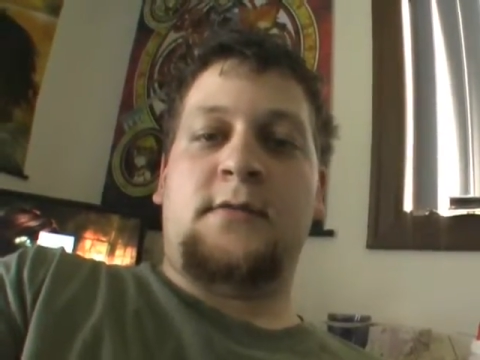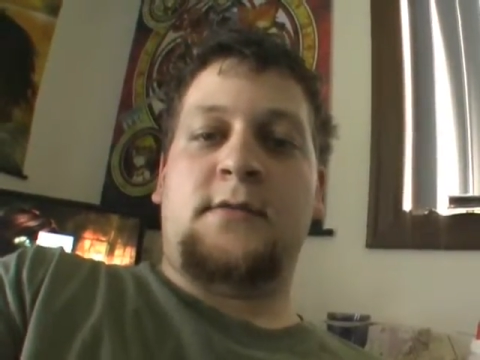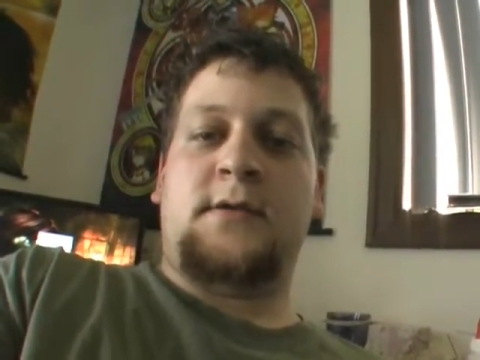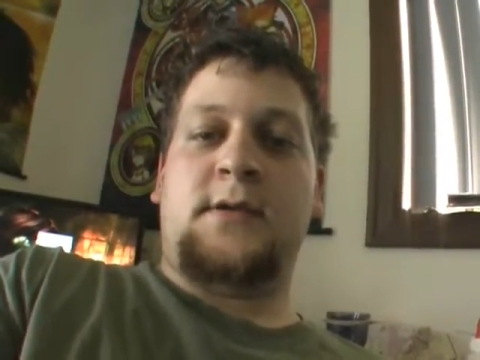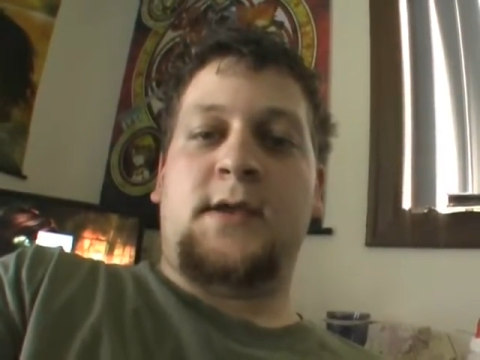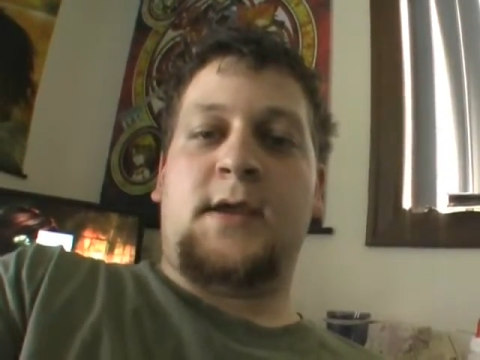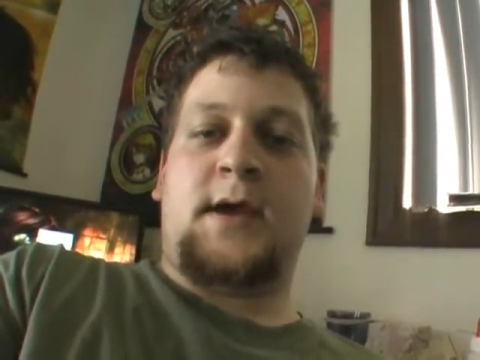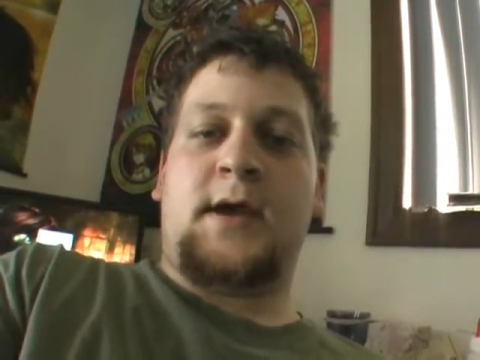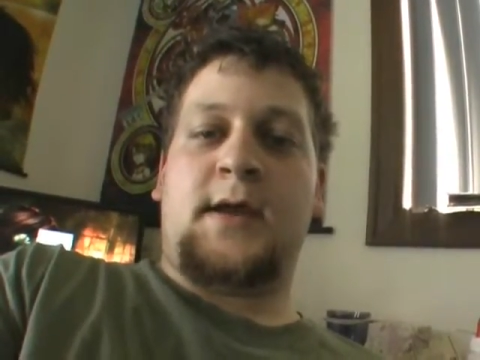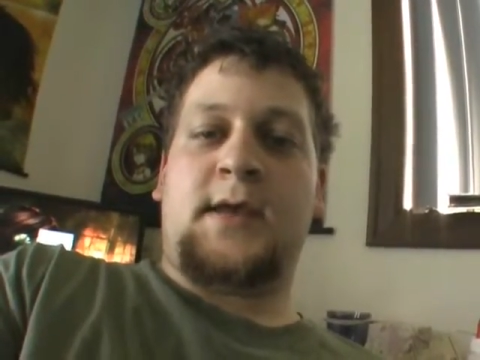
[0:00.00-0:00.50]

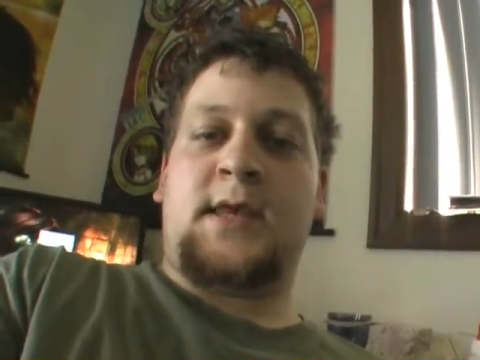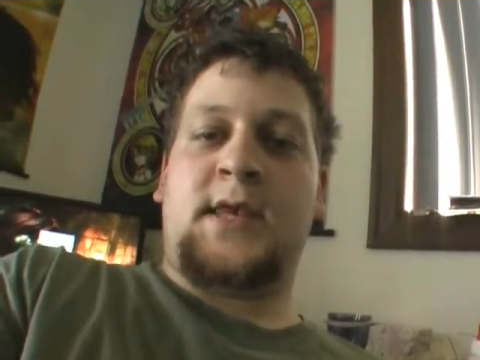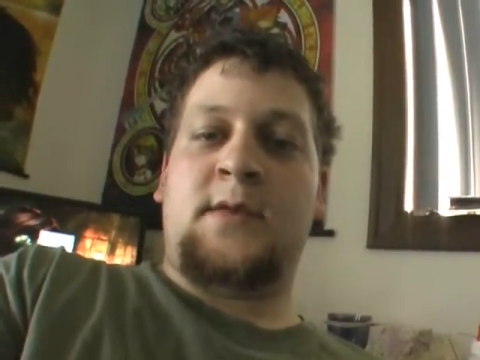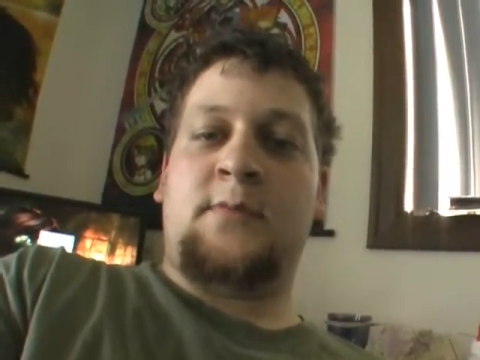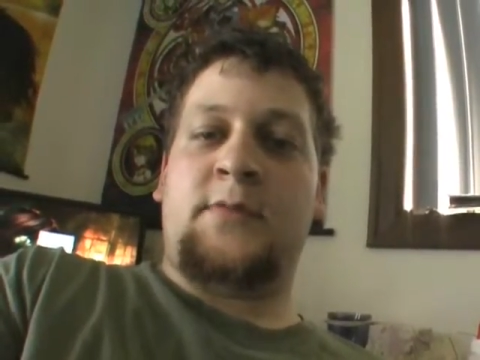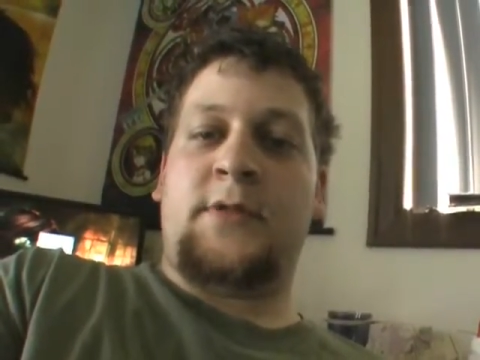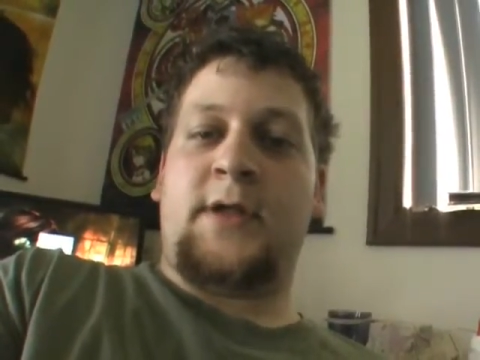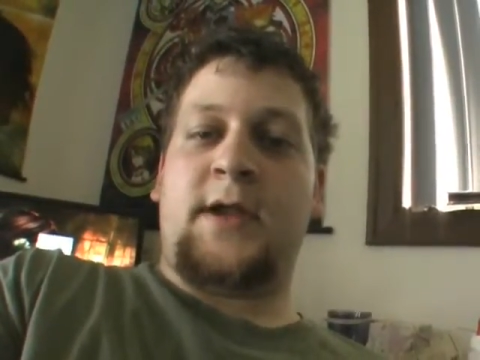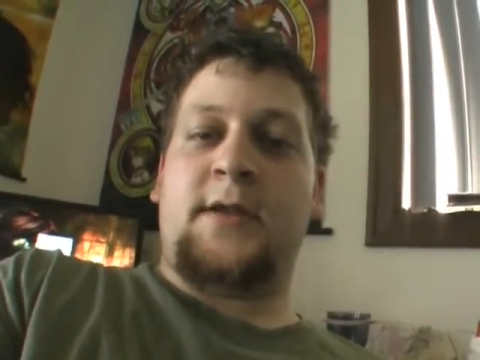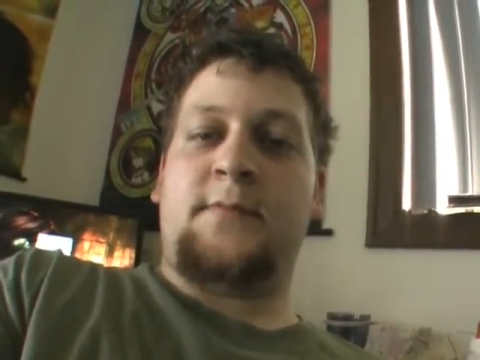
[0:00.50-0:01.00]
the uh,
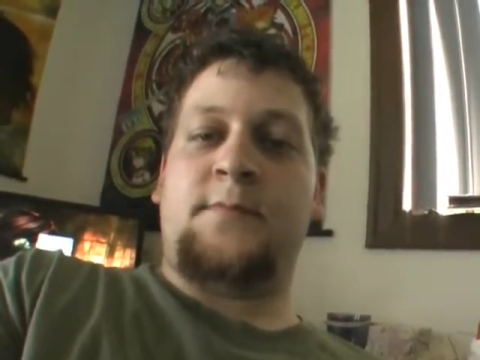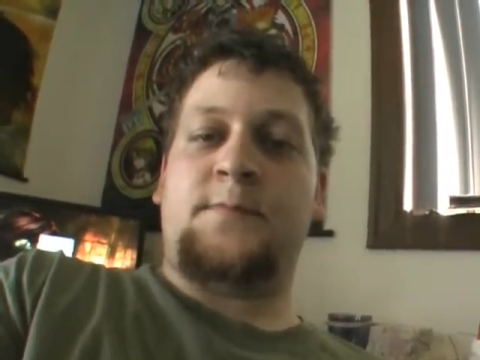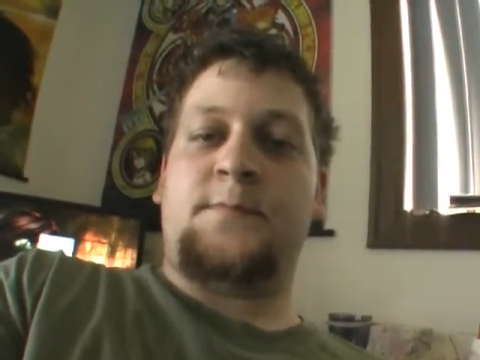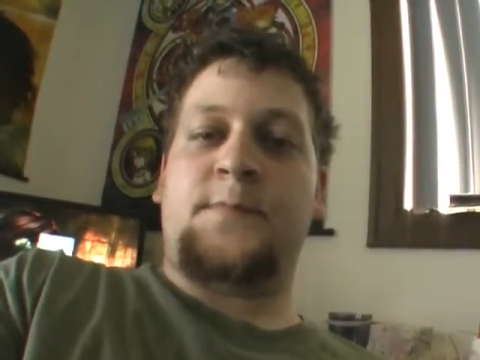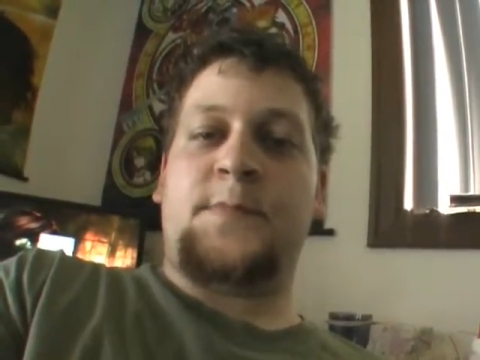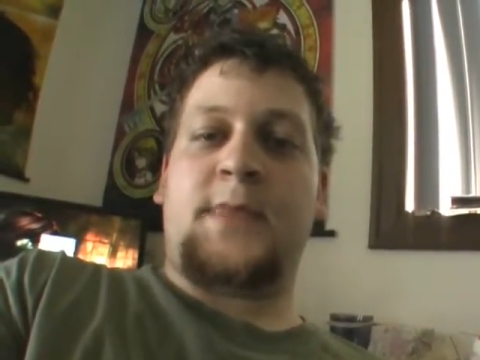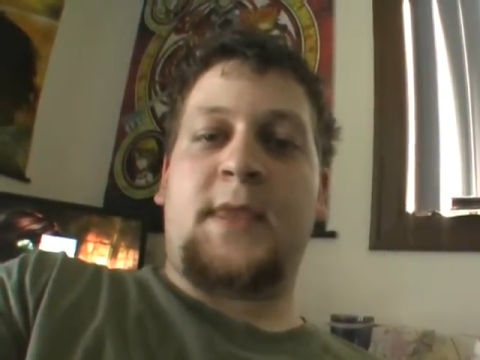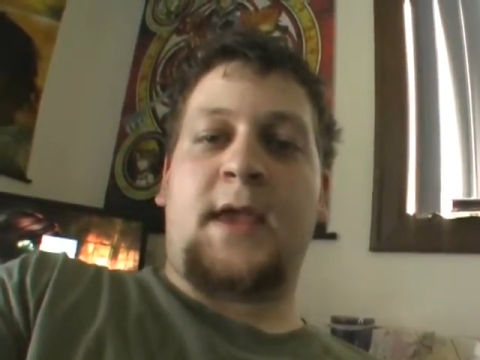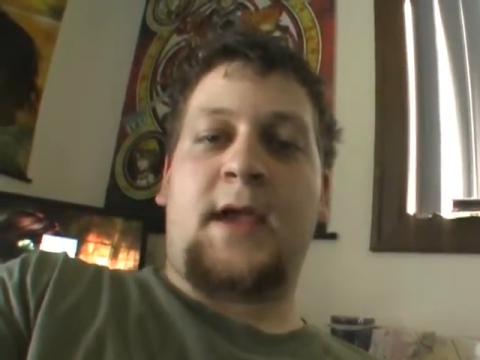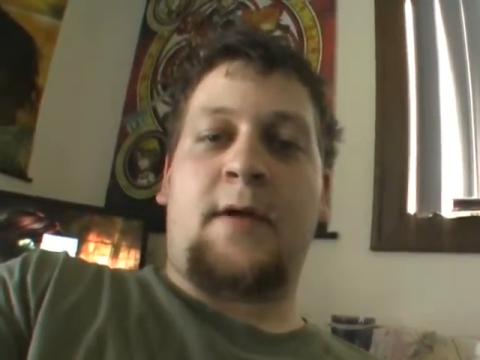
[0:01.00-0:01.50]
Keyblade.
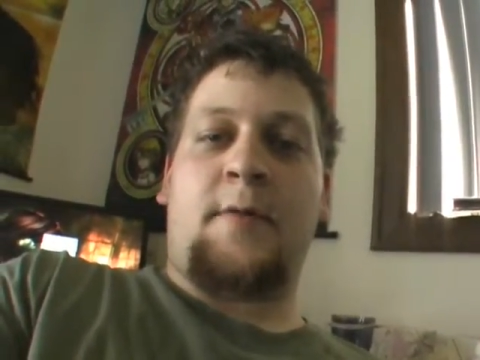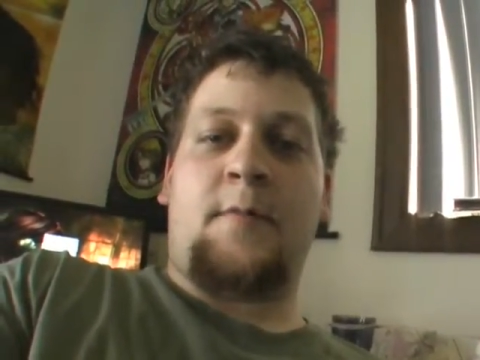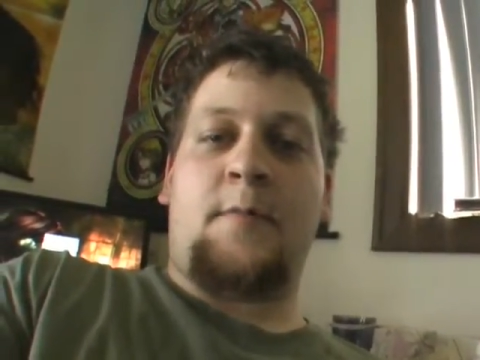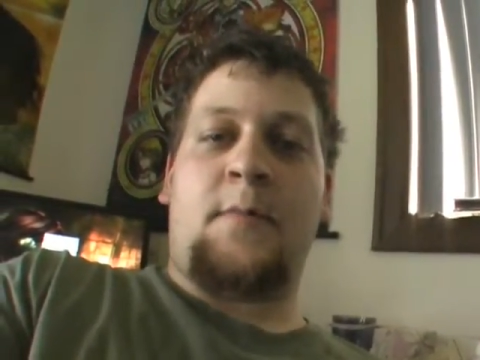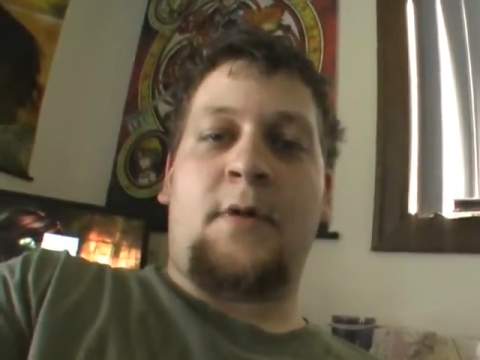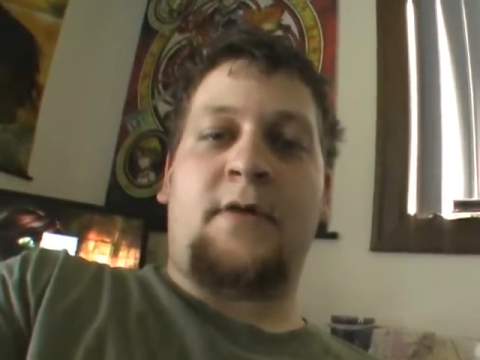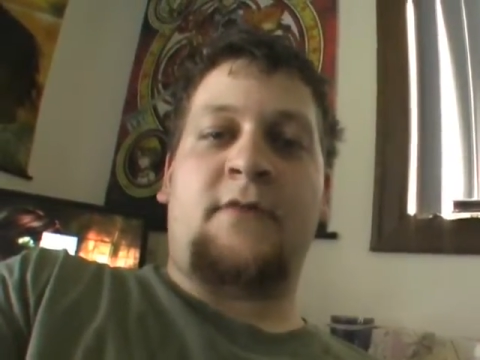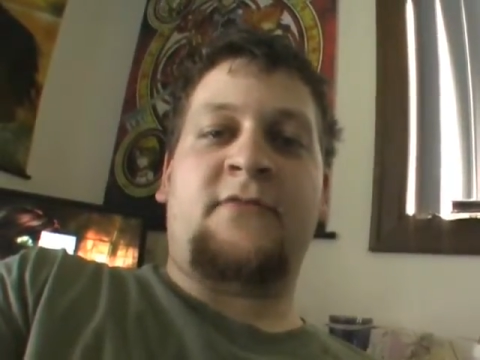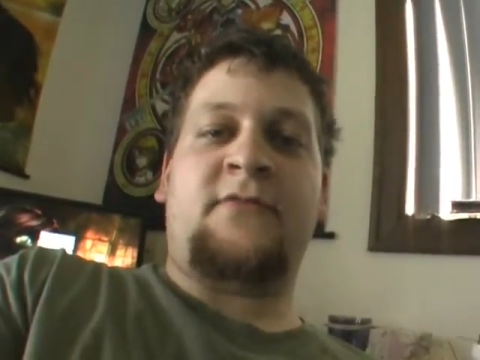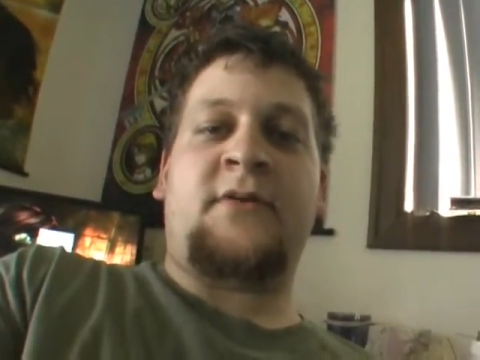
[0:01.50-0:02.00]
Uh,
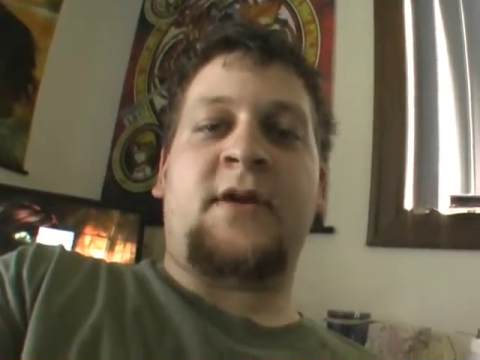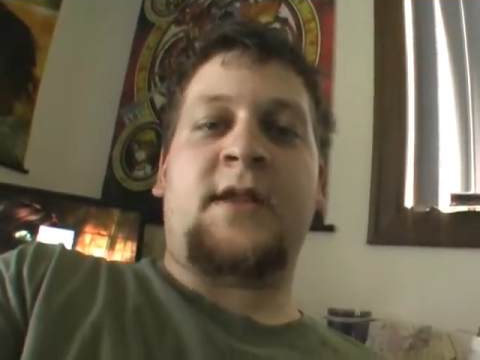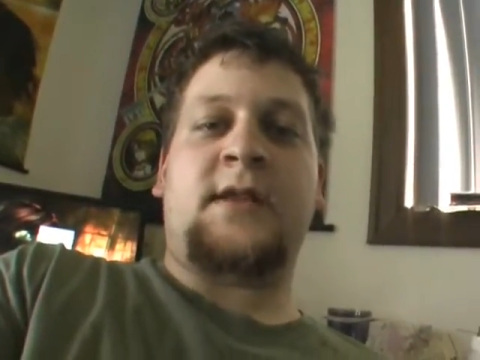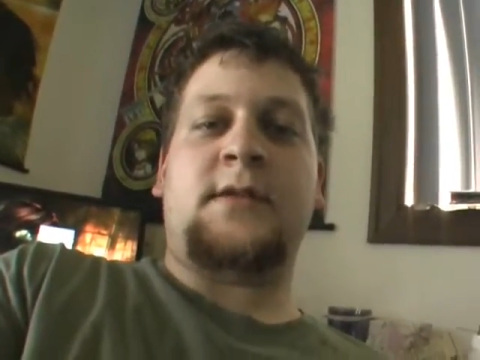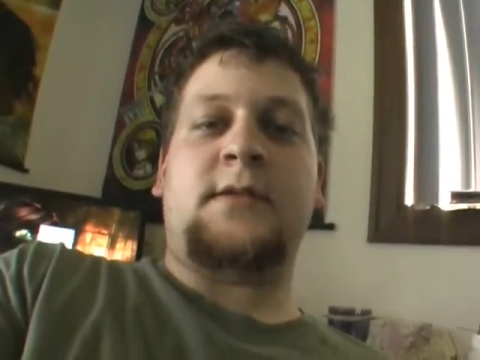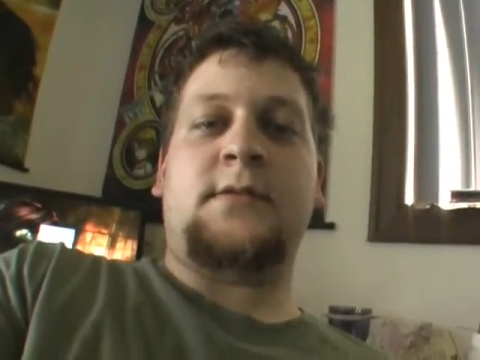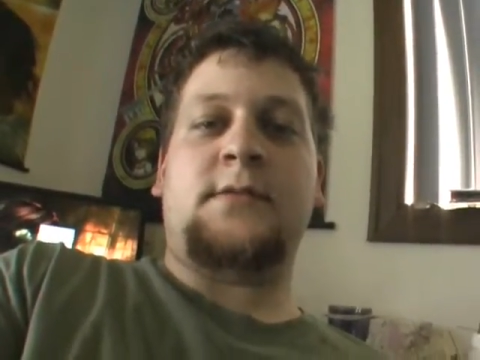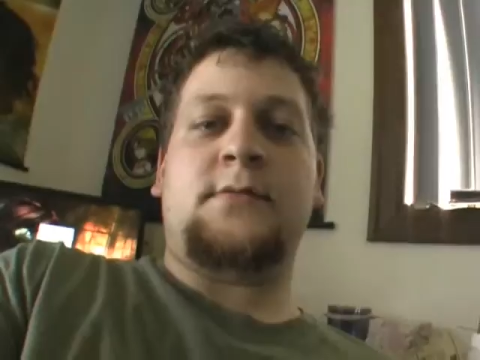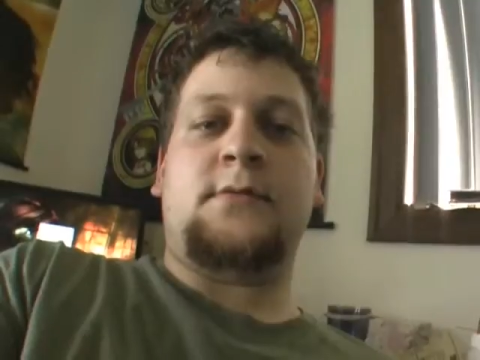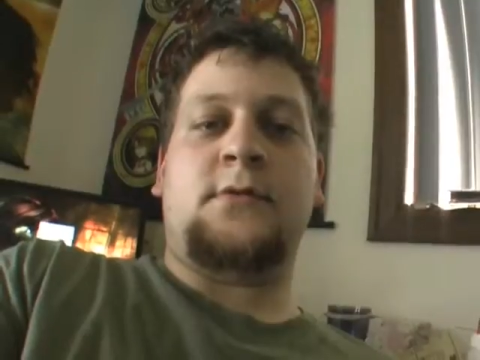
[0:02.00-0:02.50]
my
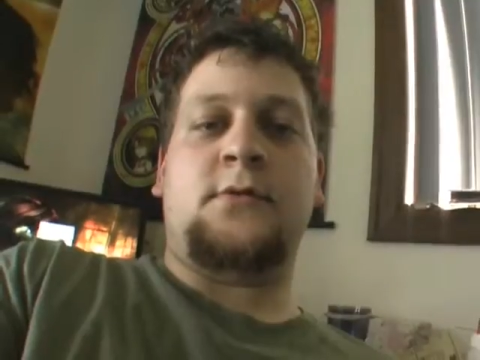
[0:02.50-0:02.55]
friend,